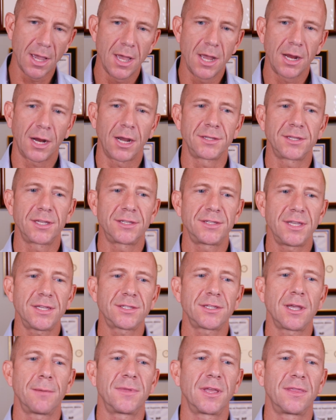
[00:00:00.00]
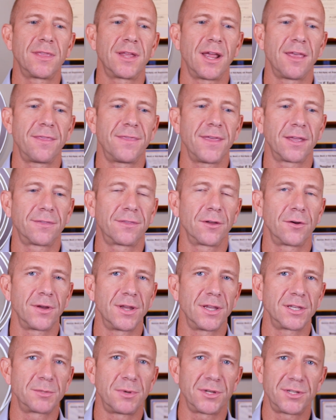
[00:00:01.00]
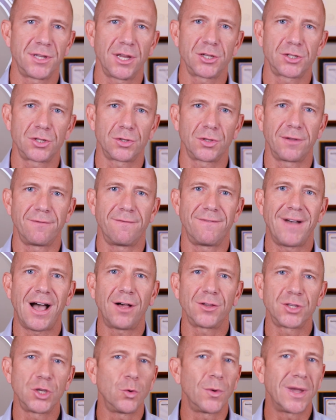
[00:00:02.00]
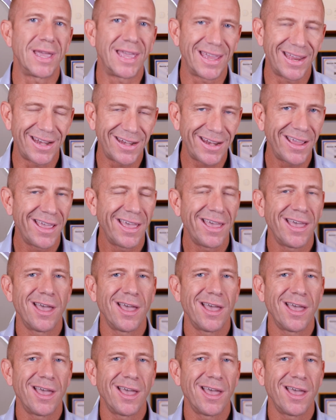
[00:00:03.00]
because this is something that I think there is potentially value in,